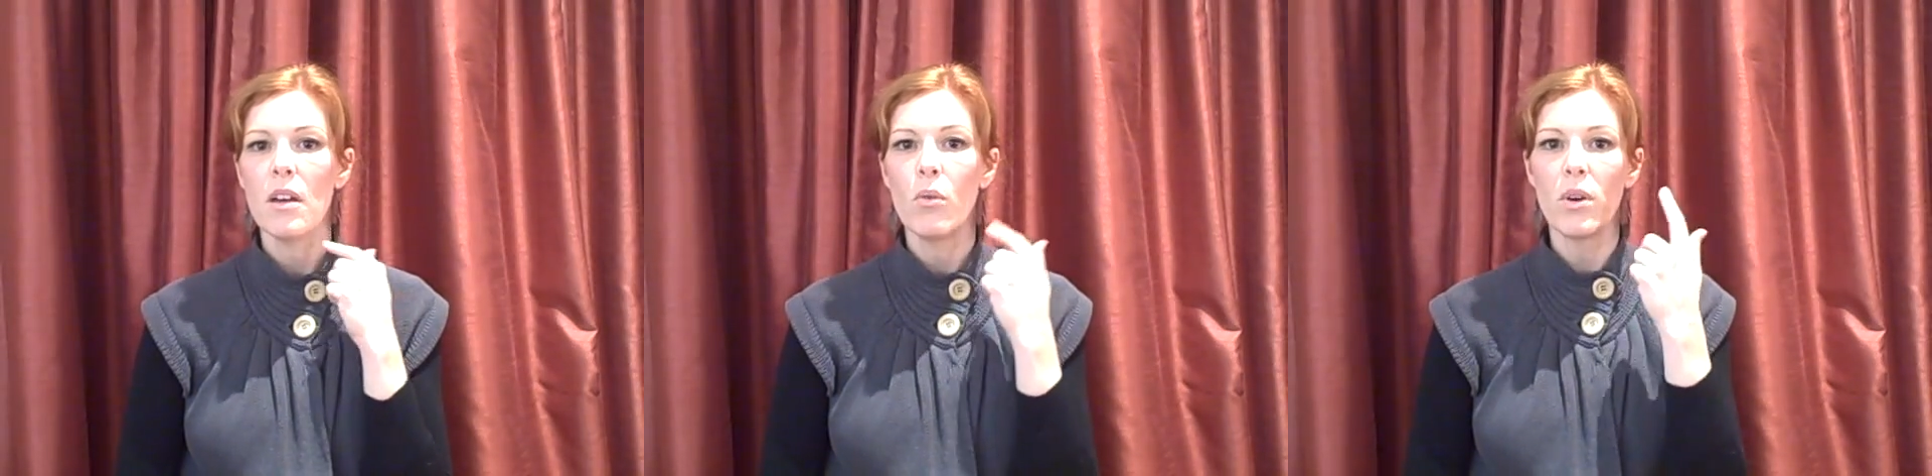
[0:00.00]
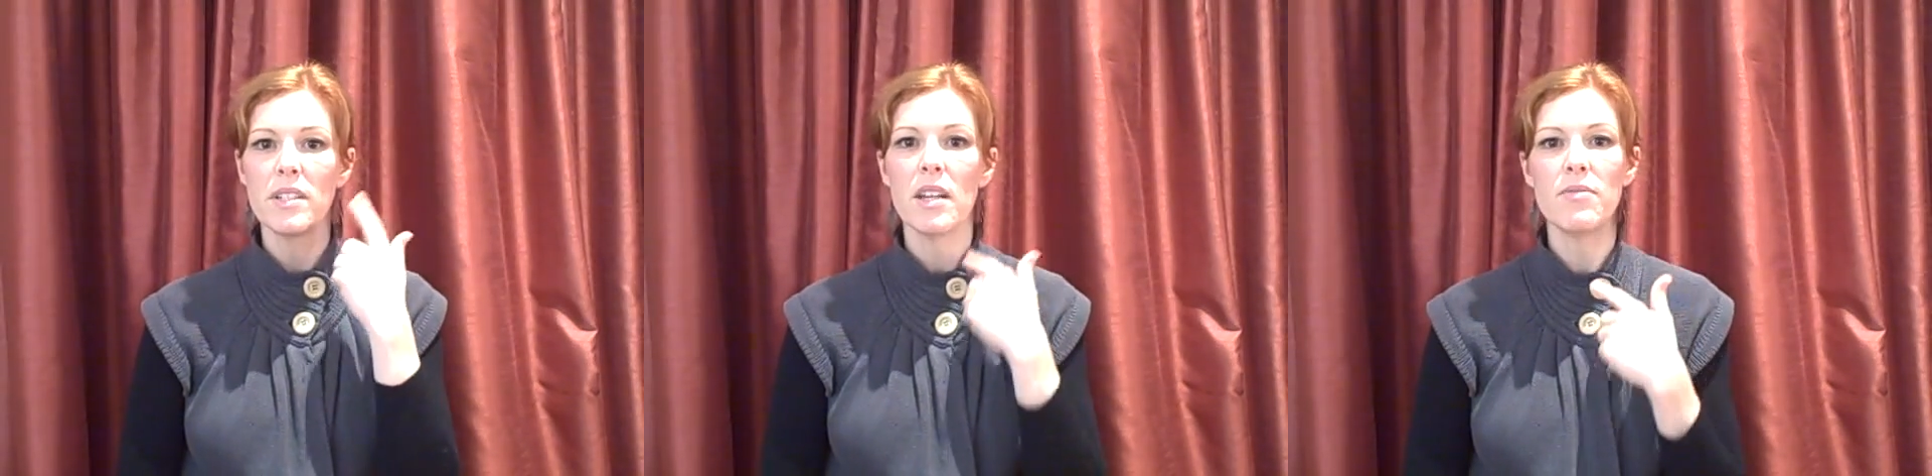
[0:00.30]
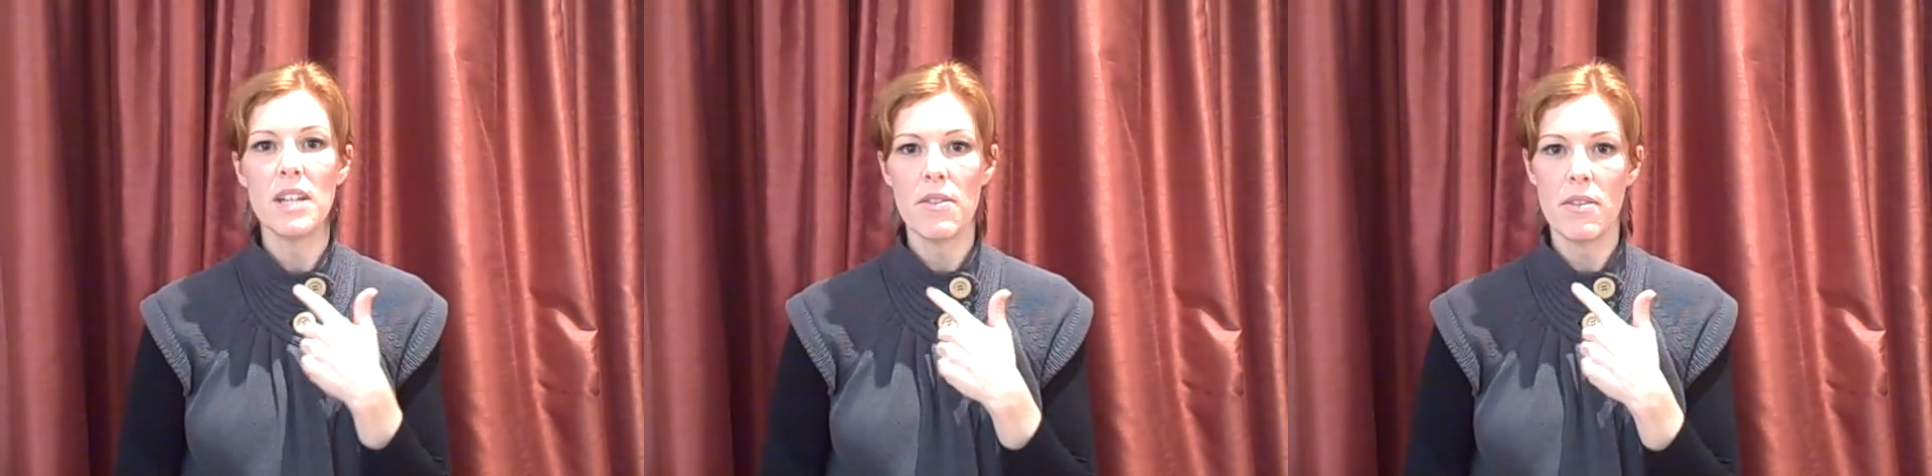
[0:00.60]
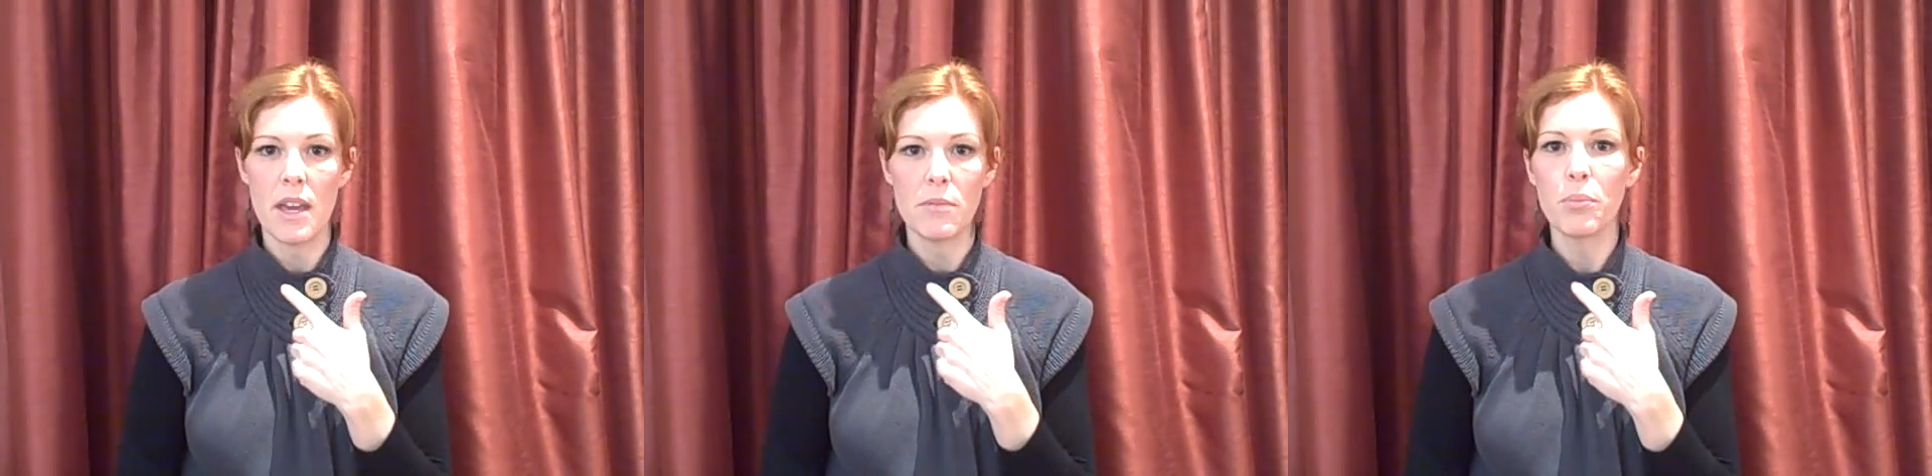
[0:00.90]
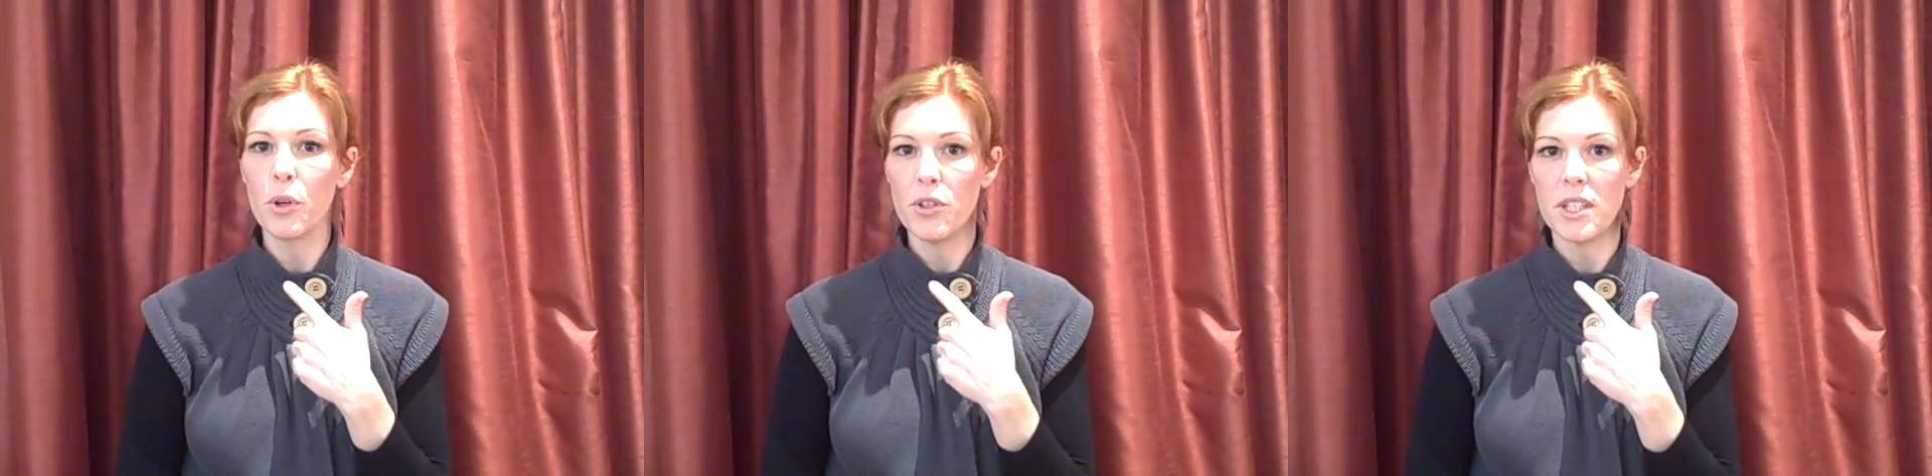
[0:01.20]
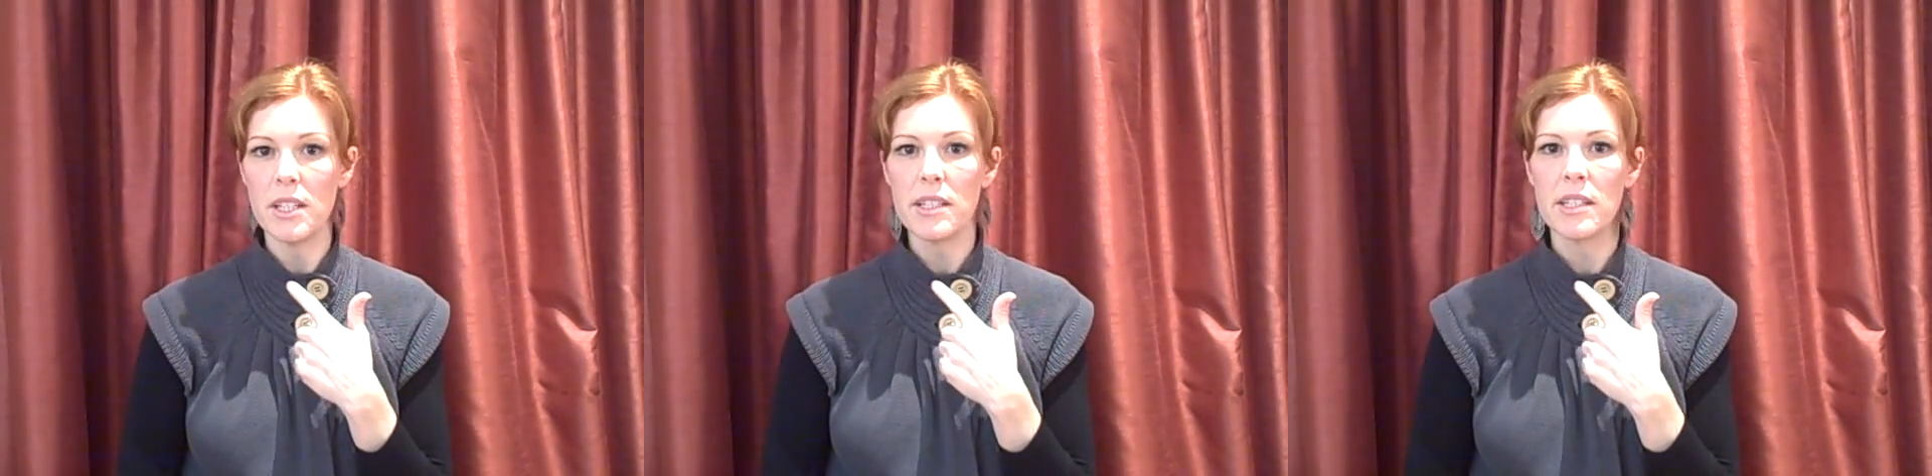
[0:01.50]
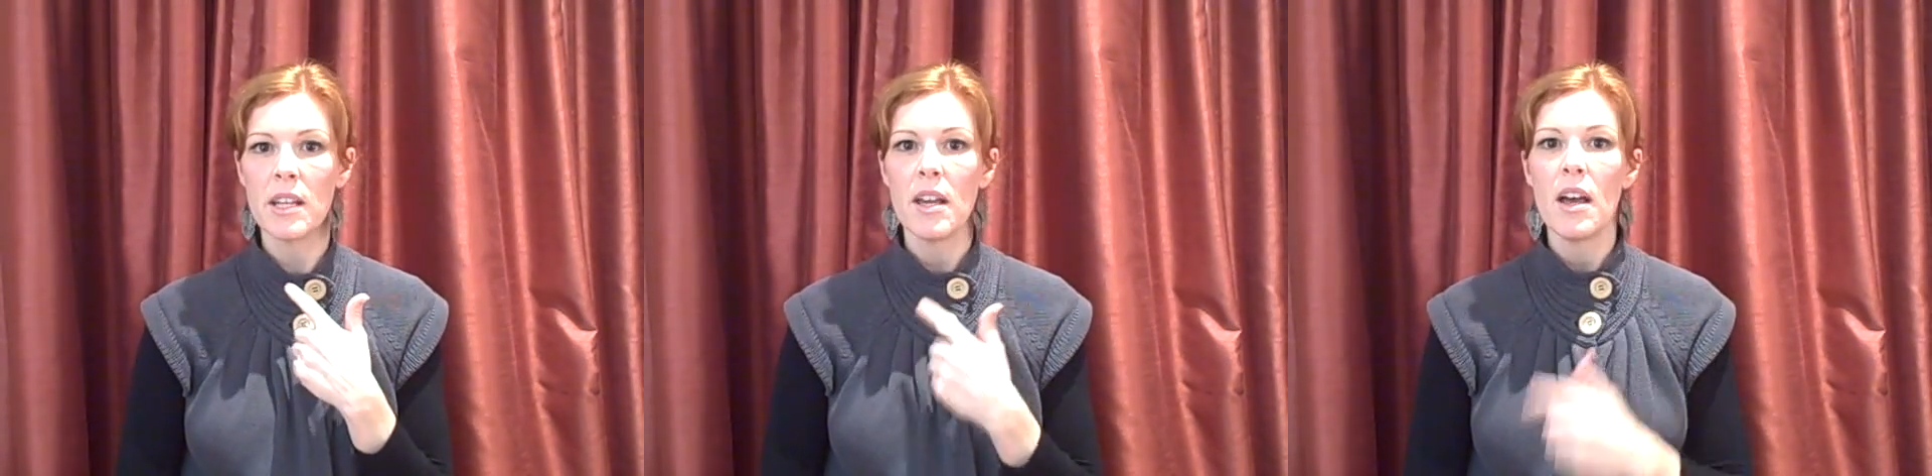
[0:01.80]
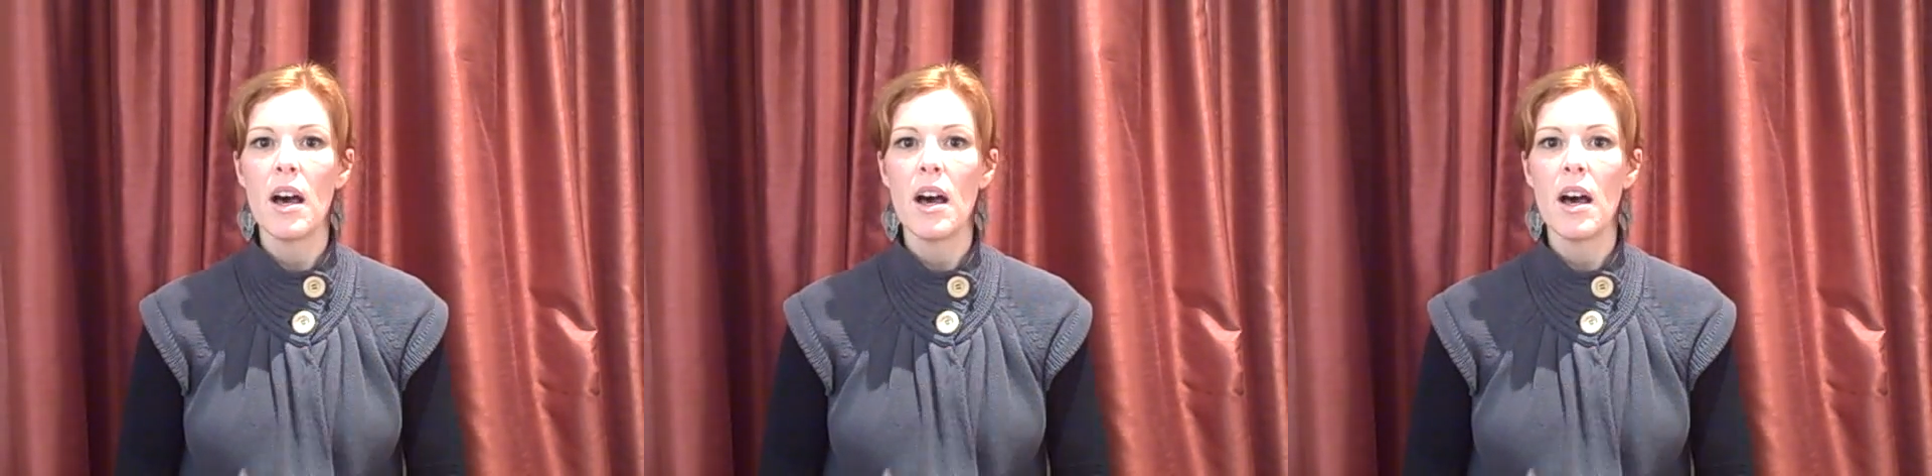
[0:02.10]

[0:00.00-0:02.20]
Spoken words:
Once I've done that process,